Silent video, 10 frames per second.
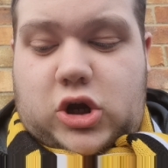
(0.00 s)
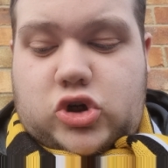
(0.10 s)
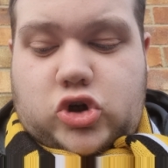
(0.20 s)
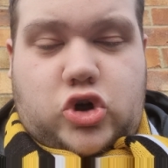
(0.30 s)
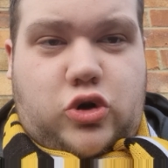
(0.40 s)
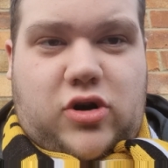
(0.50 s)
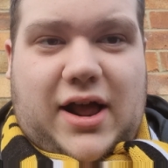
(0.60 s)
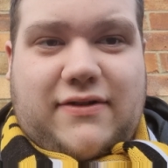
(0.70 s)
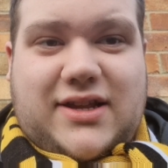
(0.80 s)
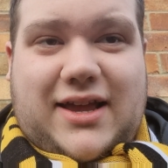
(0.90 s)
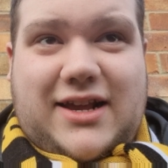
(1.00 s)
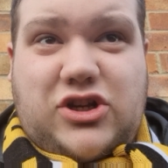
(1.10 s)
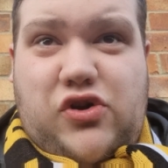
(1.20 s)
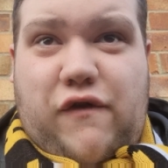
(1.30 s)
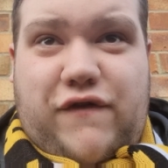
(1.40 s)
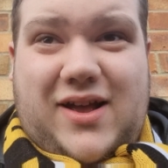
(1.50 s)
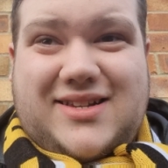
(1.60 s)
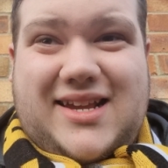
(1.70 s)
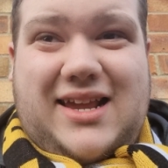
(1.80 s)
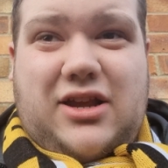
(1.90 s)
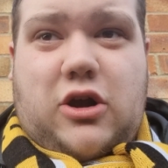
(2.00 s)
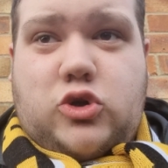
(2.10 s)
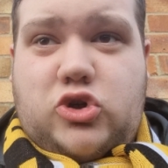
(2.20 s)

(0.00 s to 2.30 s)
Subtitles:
Josh Lucraft, he's only on 13 goals,